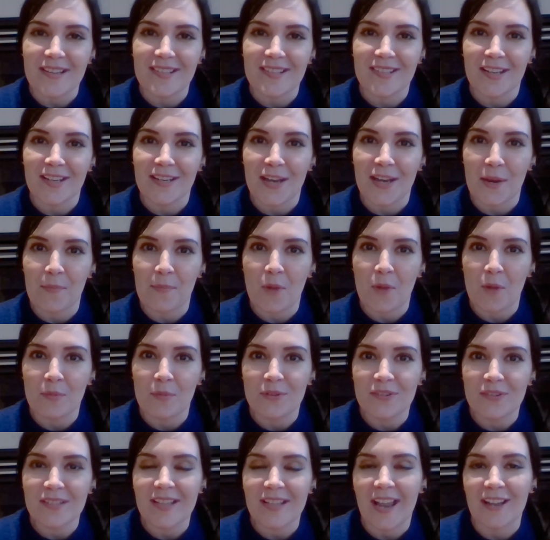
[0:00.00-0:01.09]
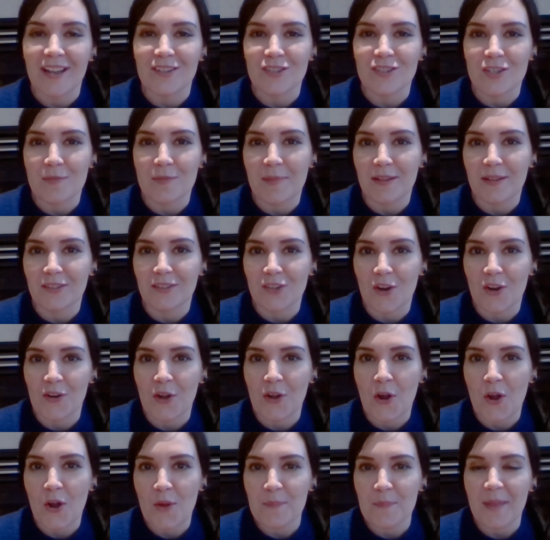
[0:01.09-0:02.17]

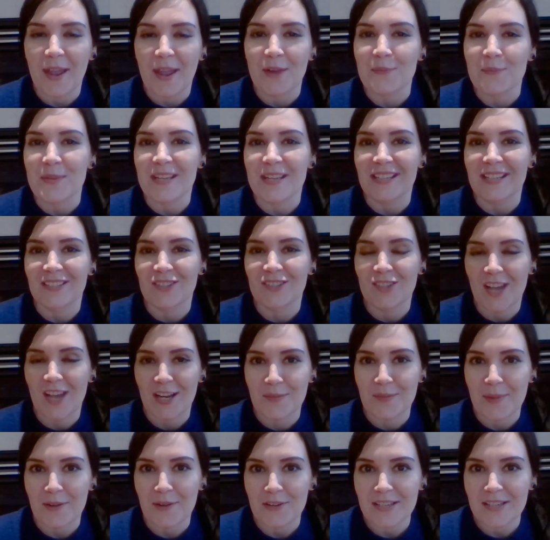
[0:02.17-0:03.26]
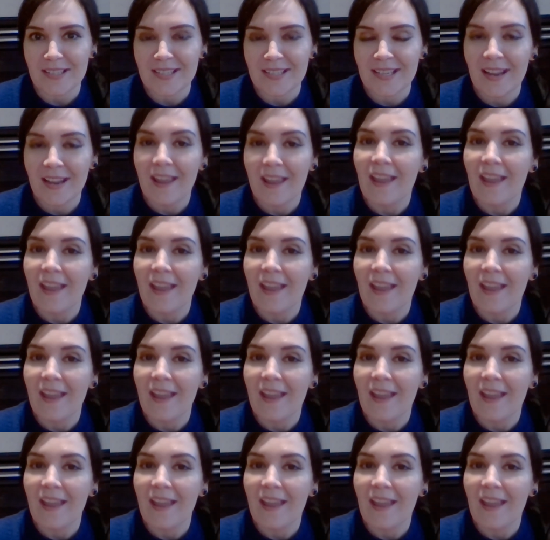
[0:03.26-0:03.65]
sundaybaubles@gmail.com and we can chat about it.